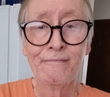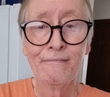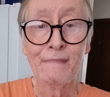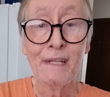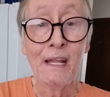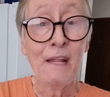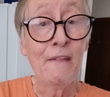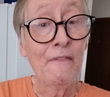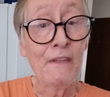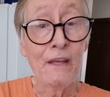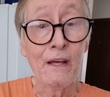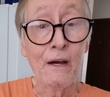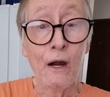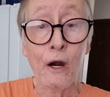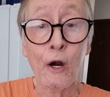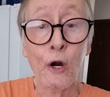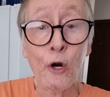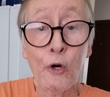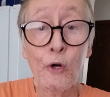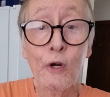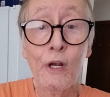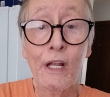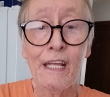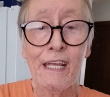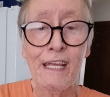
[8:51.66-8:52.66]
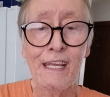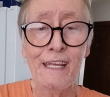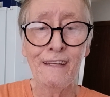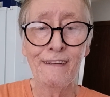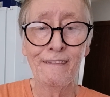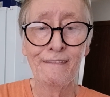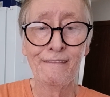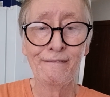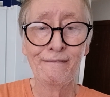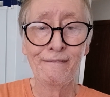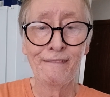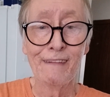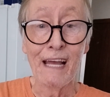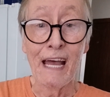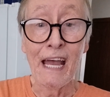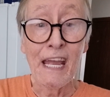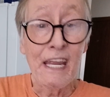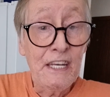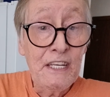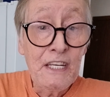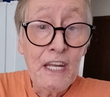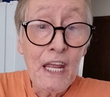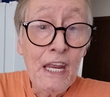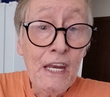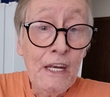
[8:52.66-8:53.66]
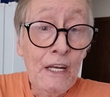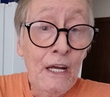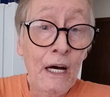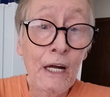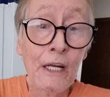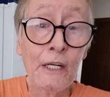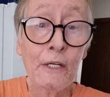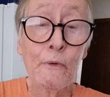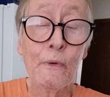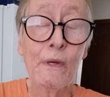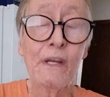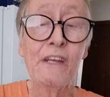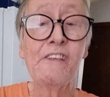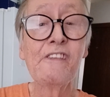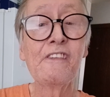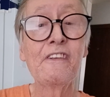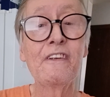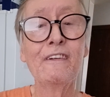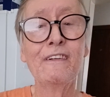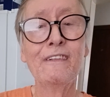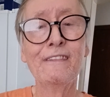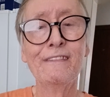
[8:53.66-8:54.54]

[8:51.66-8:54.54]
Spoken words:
in the early 1800s,